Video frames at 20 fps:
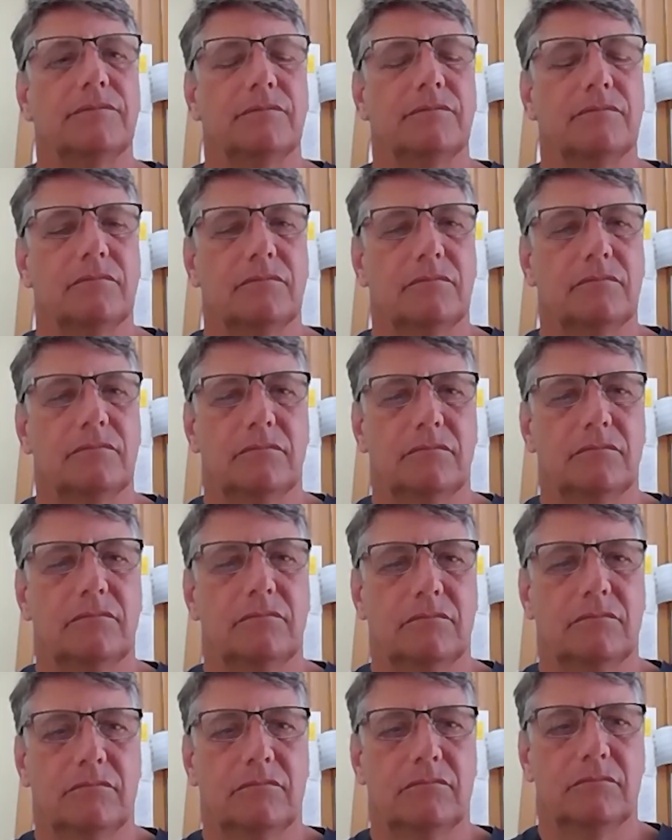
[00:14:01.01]

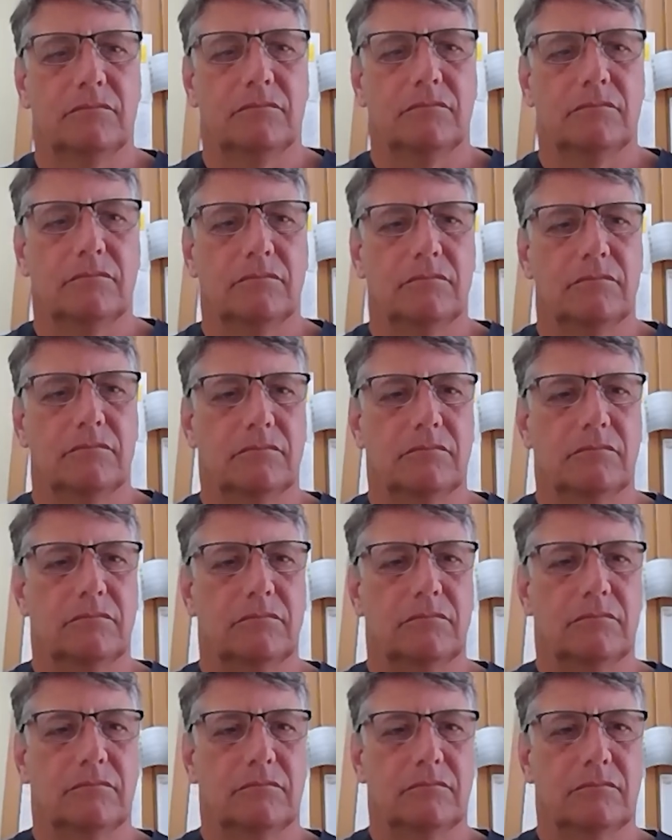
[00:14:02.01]

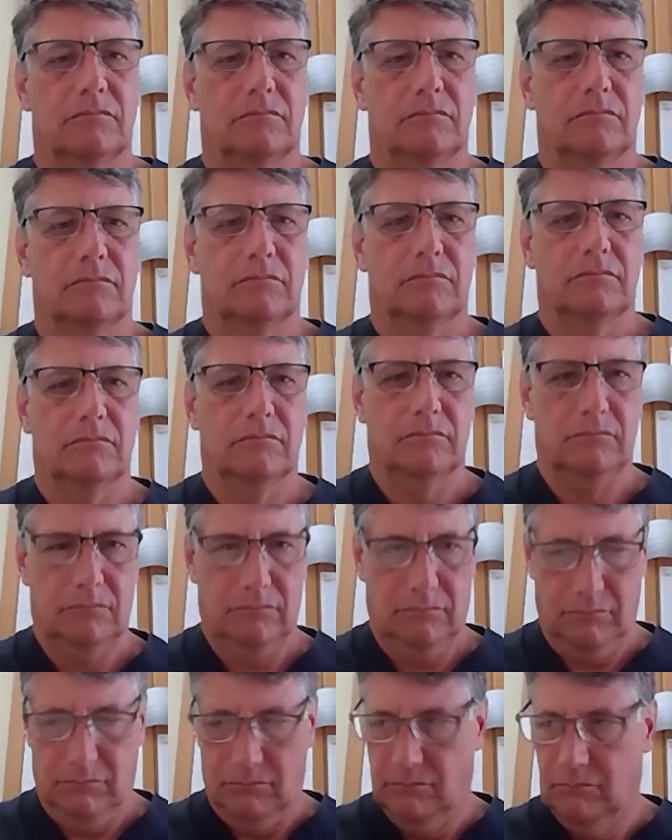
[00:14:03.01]

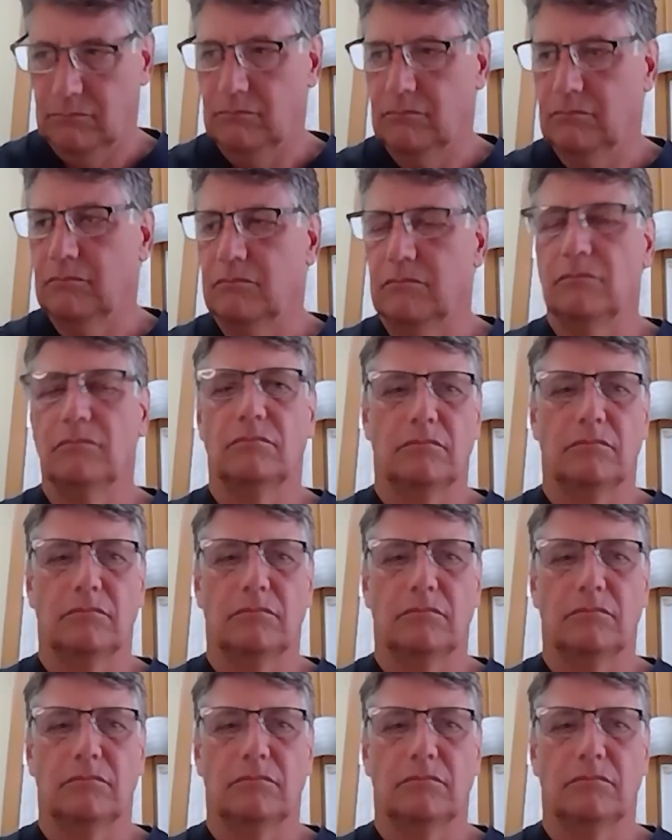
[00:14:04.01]
(silent)